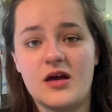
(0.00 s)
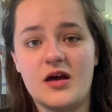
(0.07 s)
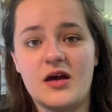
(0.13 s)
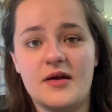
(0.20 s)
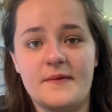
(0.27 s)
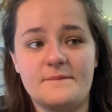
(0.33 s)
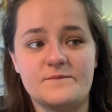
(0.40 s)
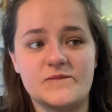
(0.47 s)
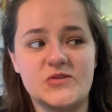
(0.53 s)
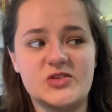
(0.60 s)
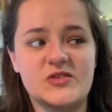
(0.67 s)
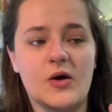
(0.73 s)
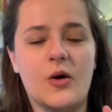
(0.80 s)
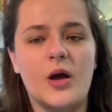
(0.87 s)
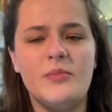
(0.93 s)
um,
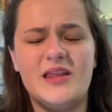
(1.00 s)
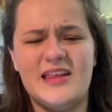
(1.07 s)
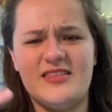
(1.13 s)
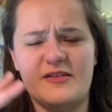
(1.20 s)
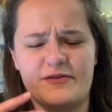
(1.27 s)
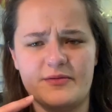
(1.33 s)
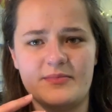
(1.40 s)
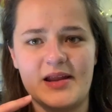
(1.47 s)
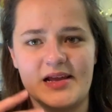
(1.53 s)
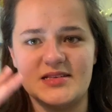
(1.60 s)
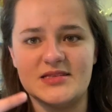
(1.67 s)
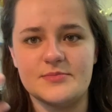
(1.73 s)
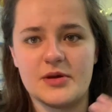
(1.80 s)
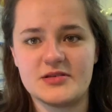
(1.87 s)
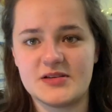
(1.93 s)
so I'm in a different place
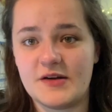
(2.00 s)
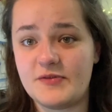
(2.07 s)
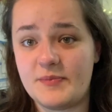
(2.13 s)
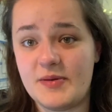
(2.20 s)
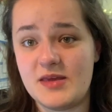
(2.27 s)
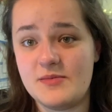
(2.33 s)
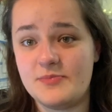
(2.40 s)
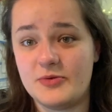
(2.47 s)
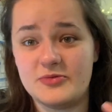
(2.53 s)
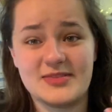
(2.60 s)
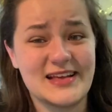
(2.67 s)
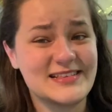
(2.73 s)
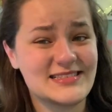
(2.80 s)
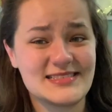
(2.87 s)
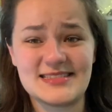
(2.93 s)
than most other people,
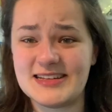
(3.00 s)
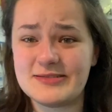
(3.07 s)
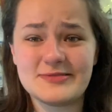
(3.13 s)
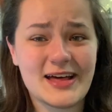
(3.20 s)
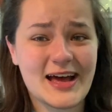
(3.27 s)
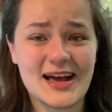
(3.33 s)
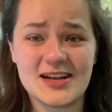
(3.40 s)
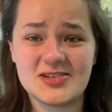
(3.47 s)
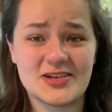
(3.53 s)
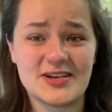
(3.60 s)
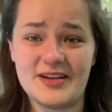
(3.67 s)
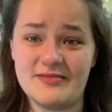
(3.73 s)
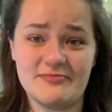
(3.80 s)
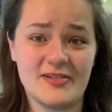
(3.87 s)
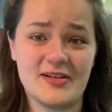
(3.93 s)
there's still that
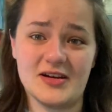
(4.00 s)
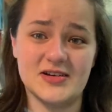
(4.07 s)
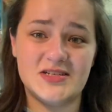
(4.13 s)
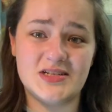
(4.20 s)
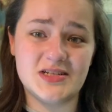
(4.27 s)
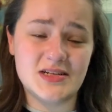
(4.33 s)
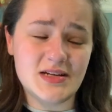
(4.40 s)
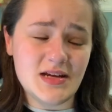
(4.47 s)
adrenaline rush.